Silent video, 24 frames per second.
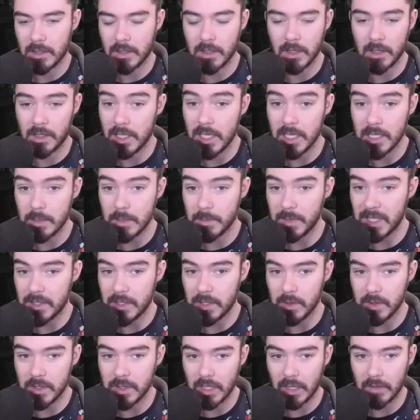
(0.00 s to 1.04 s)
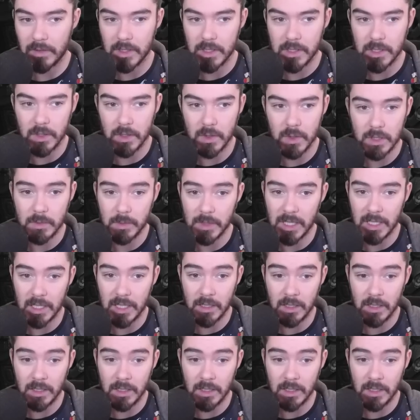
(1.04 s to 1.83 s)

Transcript: going to need to be 272 speed.